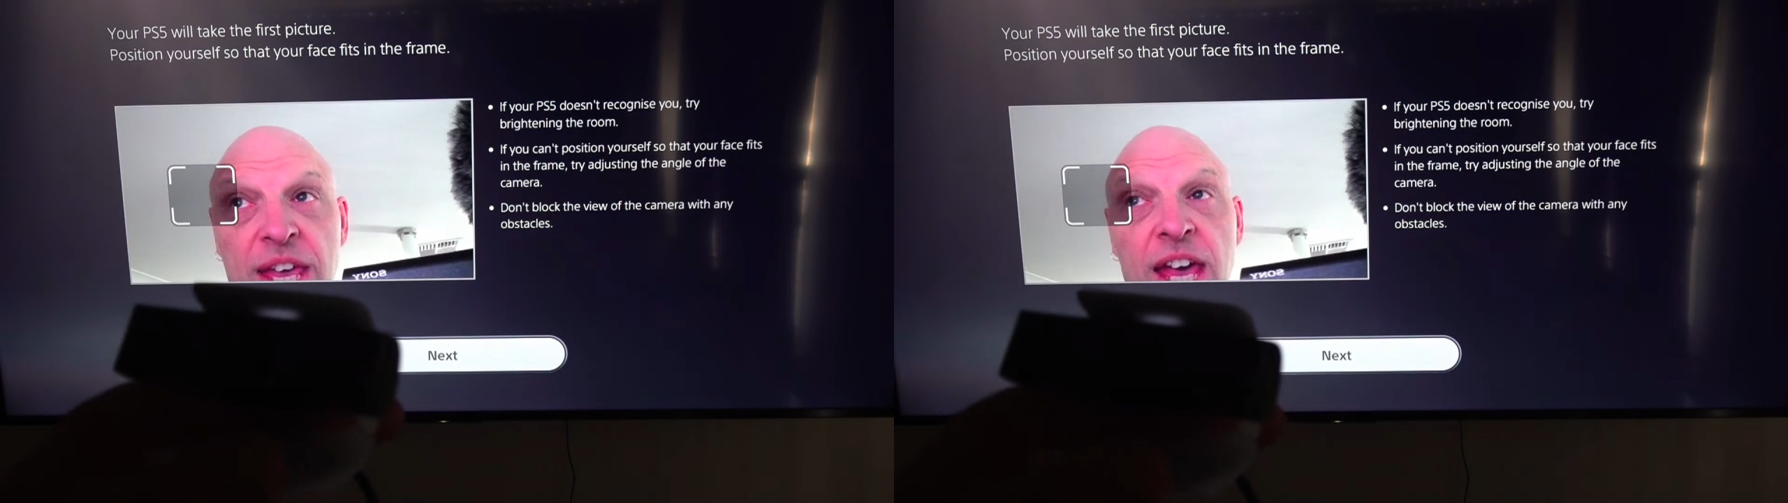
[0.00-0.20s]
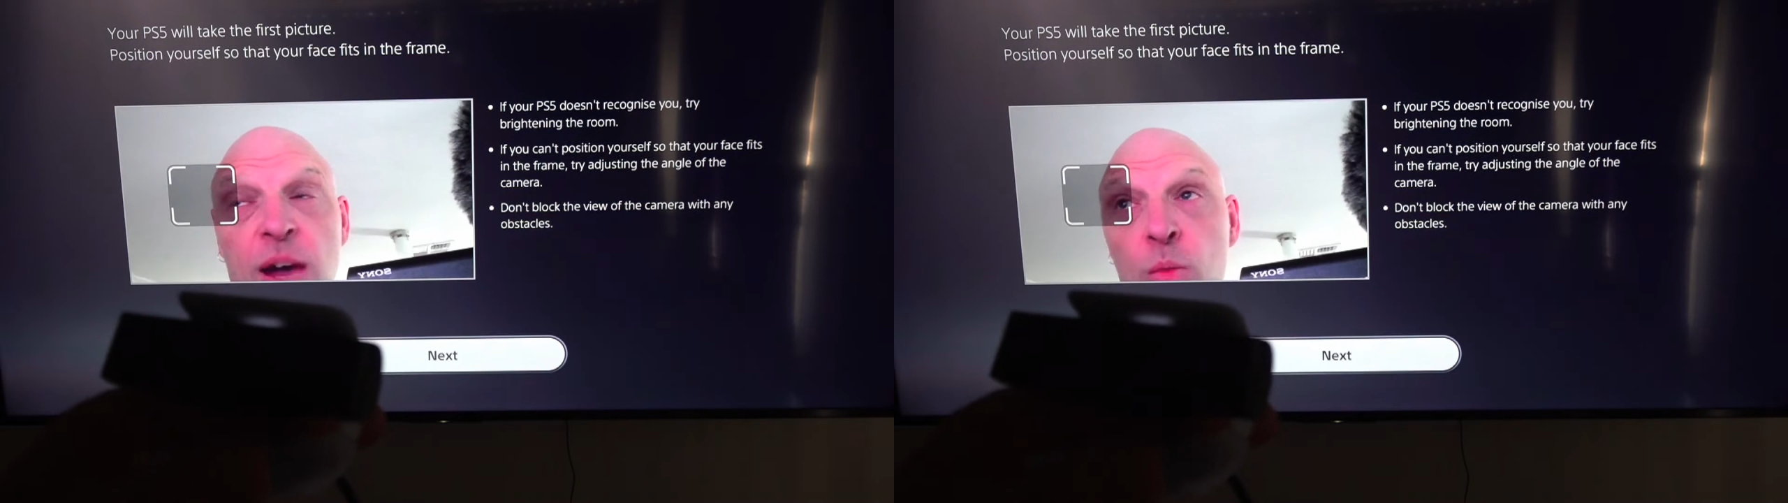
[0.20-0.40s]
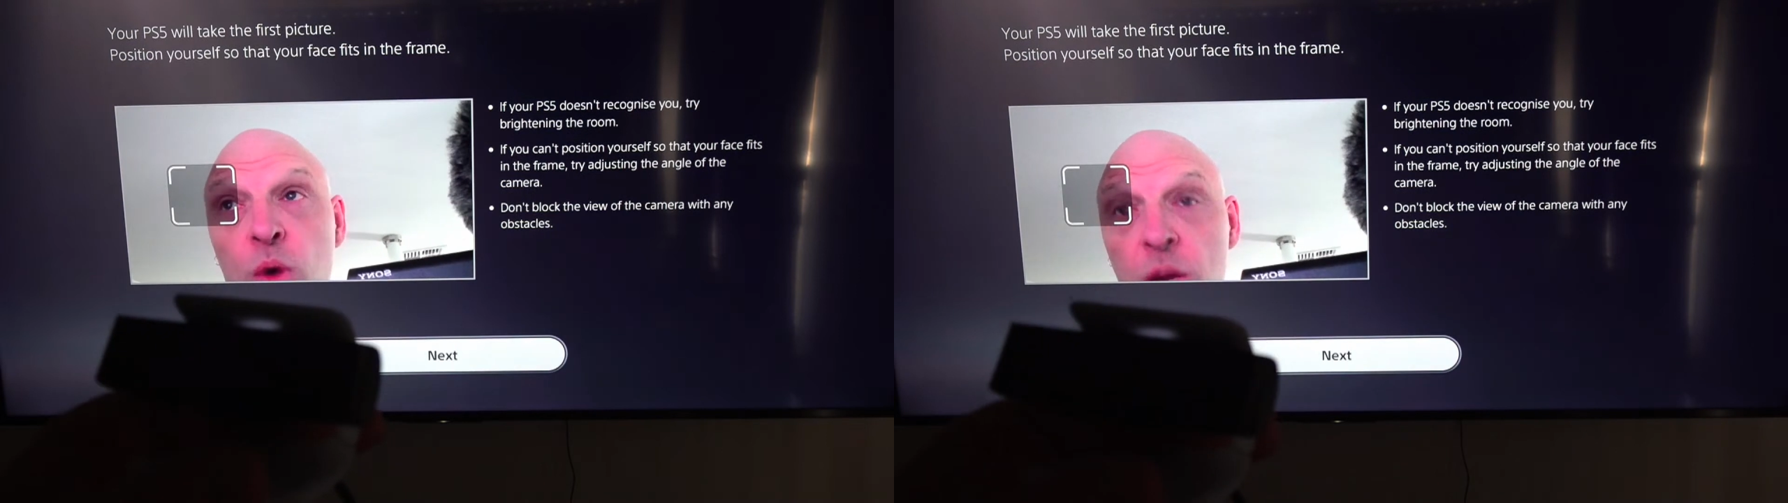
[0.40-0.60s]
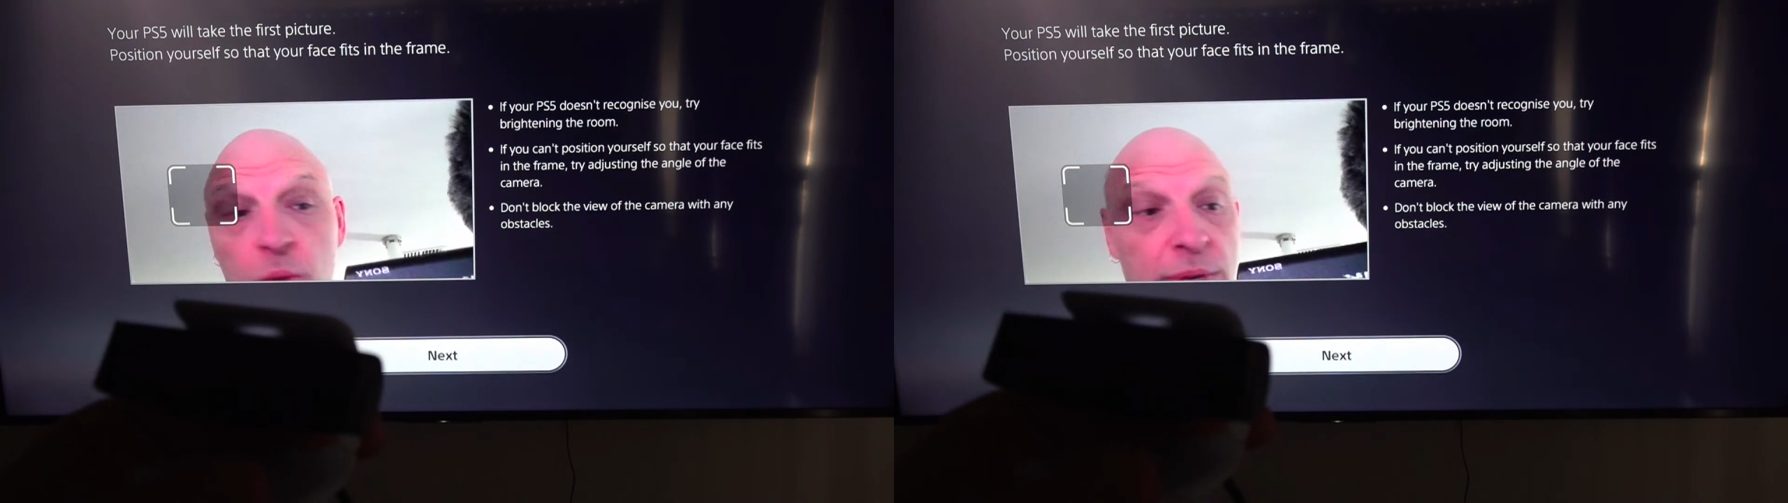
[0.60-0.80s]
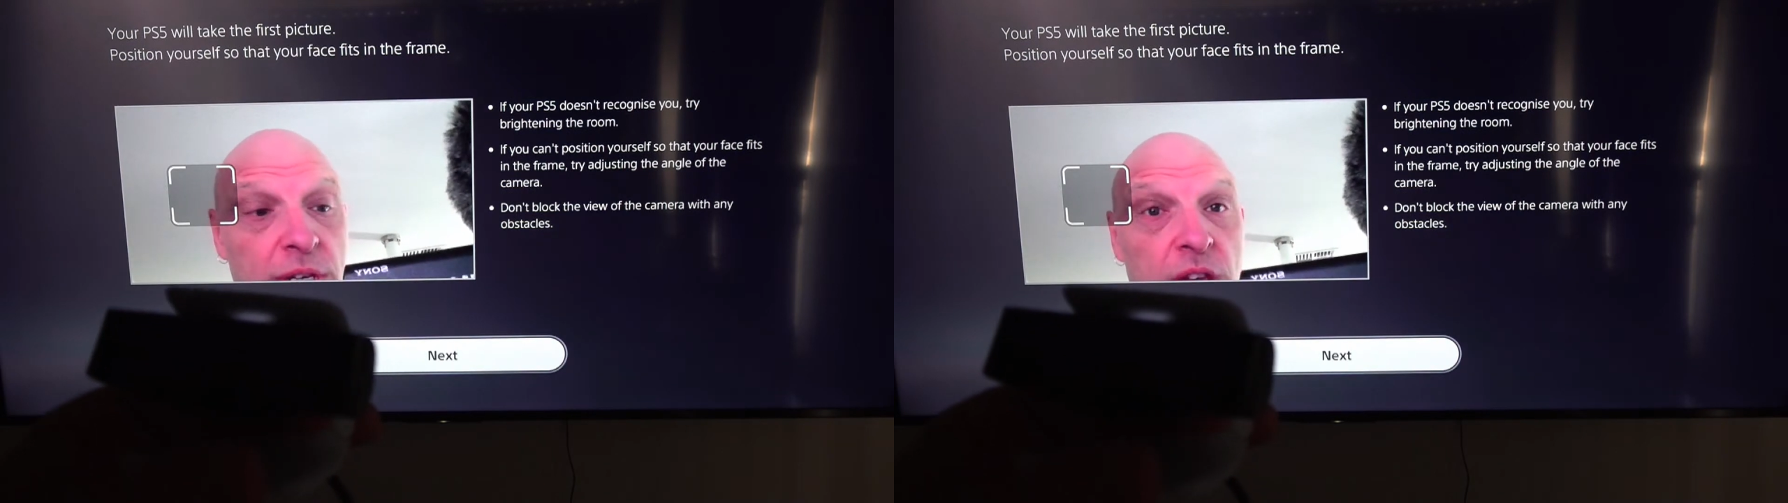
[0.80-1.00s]
and what it will be
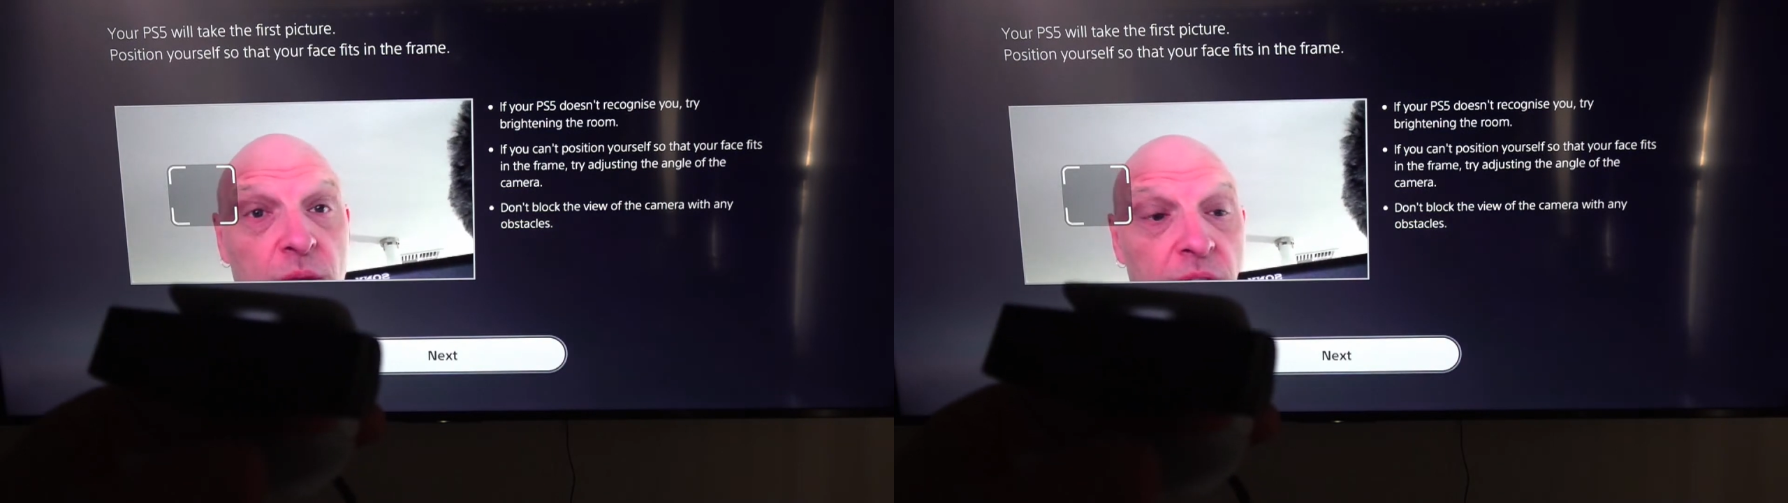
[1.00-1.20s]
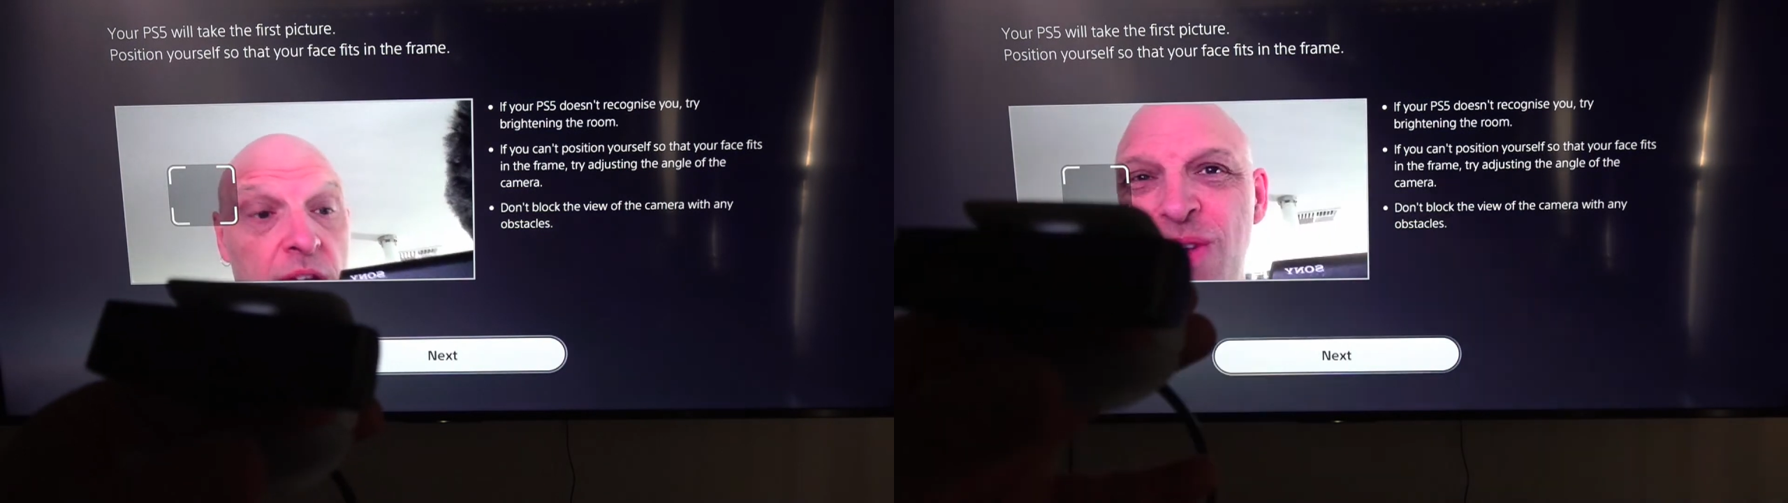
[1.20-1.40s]
doing,